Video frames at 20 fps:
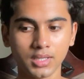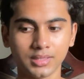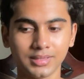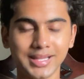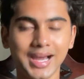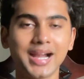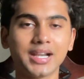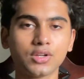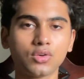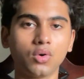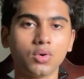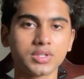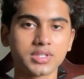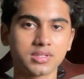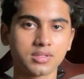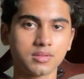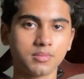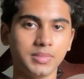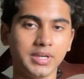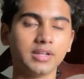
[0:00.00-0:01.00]
That
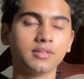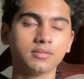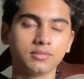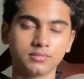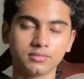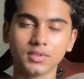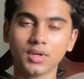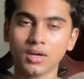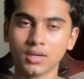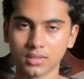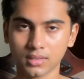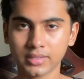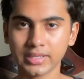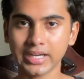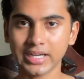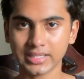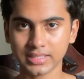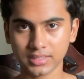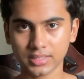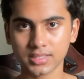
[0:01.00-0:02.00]
causes
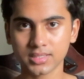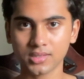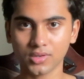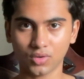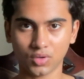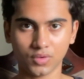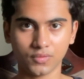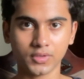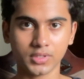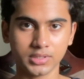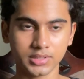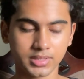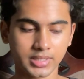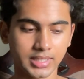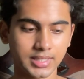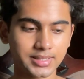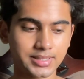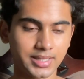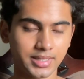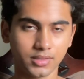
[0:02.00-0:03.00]
creatine does a lot of other
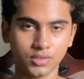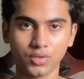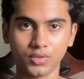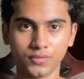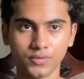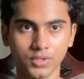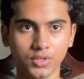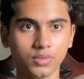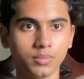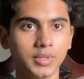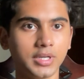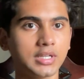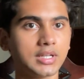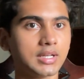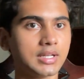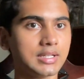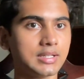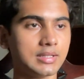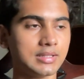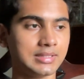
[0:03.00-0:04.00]
things that are good for you, but
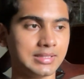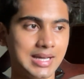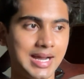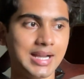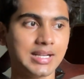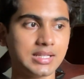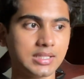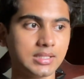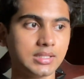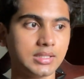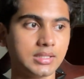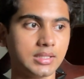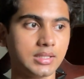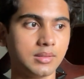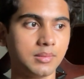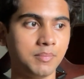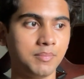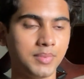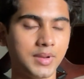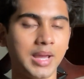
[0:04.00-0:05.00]
that
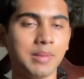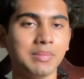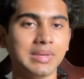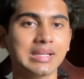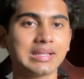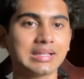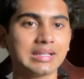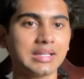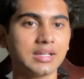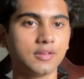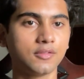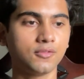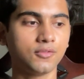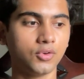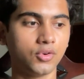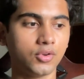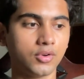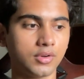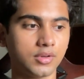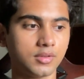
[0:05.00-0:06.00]
primarily
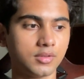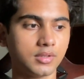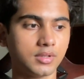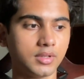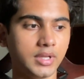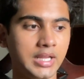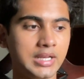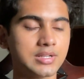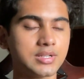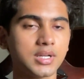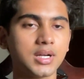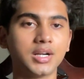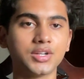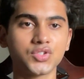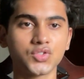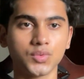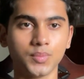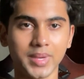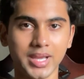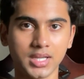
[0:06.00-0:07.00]
in
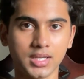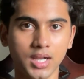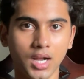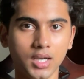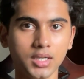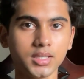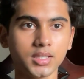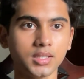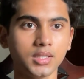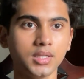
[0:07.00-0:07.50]
regards to my cut